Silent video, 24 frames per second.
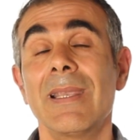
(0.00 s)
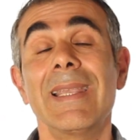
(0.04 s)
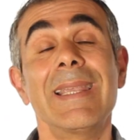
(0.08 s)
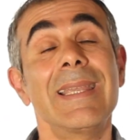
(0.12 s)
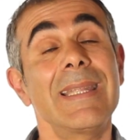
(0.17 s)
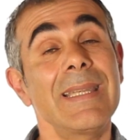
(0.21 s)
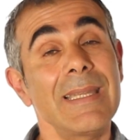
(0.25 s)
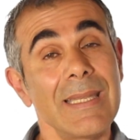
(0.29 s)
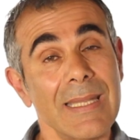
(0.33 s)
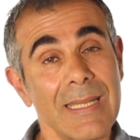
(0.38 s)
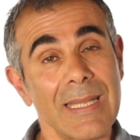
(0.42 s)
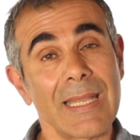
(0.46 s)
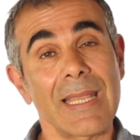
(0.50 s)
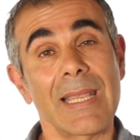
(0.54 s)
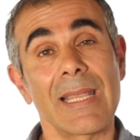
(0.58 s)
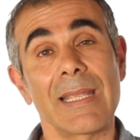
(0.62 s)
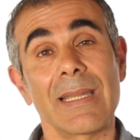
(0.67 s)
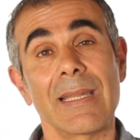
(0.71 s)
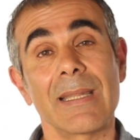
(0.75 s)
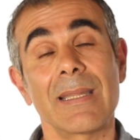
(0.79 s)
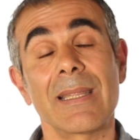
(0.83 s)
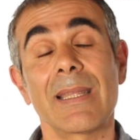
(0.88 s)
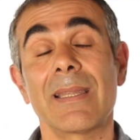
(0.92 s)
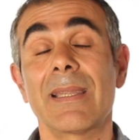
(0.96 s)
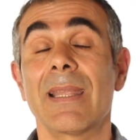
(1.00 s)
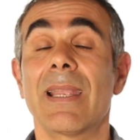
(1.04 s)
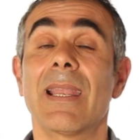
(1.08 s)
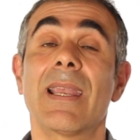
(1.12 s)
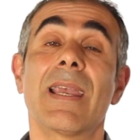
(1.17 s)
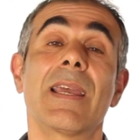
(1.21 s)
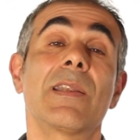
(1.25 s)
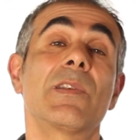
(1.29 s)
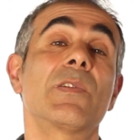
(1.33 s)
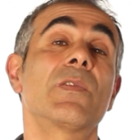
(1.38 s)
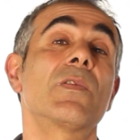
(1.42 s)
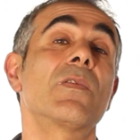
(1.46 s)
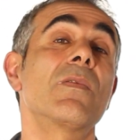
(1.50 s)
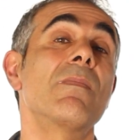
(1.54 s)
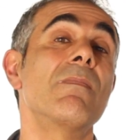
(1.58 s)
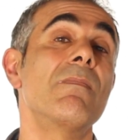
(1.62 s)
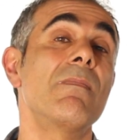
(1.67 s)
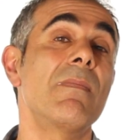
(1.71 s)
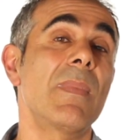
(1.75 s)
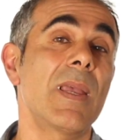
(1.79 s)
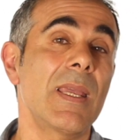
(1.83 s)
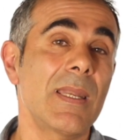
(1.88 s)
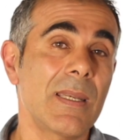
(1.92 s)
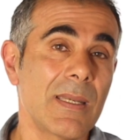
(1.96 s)
indicated that they had
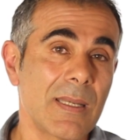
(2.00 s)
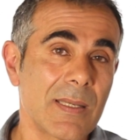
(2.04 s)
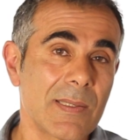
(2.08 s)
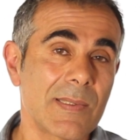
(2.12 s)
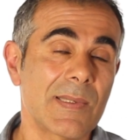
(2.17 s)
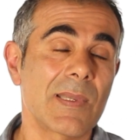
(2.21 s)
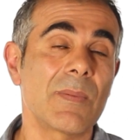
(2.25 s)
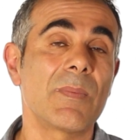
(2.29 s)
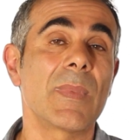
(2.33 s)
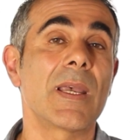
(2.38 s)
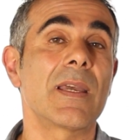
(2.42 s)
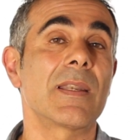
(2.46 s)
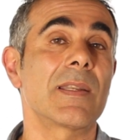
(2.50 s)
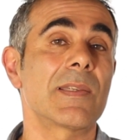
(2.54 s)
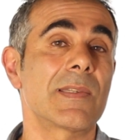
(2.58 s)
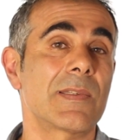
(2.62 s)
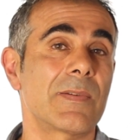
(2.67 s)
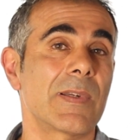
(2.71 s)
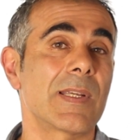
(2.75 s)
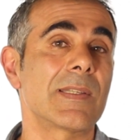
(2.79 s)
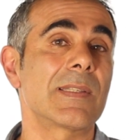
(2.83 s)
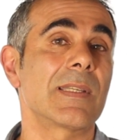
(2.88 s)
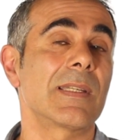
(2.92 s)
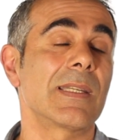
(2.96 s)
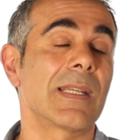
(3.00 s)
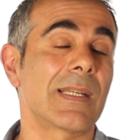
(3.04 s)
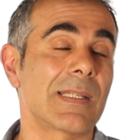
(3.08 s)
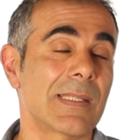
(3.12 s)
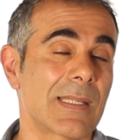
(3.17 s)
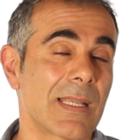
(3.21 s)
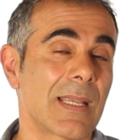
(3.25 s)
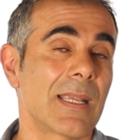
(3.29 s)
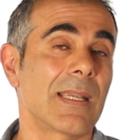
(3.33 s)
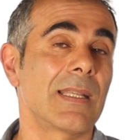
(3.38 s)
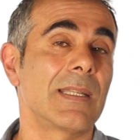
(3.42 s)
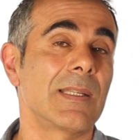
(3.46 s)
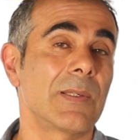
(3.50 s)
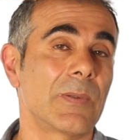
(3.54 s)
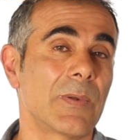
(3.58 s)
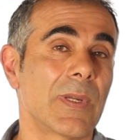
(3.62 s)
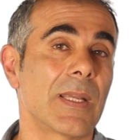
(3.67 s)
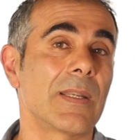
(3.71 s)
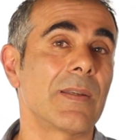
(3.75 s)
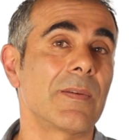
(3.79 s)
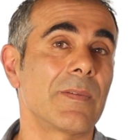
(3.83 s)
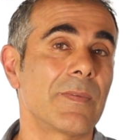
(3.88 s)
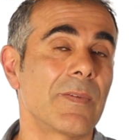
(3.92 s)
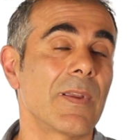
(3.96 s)
tremendous amount of stress and anxiety
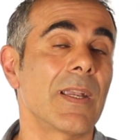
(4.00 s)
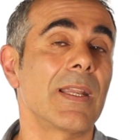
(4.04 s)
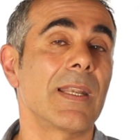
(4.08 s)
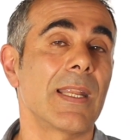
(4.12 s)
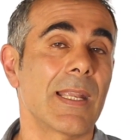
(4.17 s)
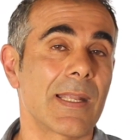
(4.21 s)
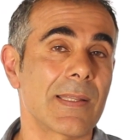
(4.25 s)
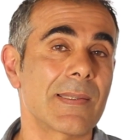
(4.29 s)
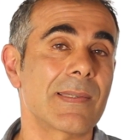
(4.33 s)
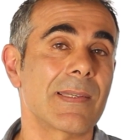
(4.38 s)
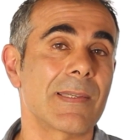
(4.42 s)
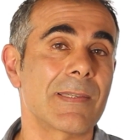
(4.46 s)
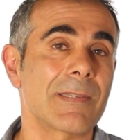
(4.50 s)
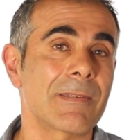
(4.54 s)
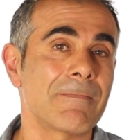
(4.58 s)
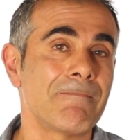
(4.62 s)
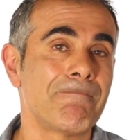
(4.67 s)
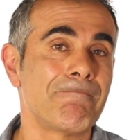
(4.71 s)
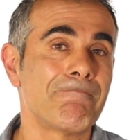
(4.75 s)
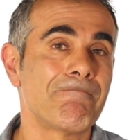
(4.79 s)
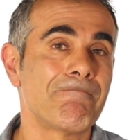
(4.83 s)
around their finances.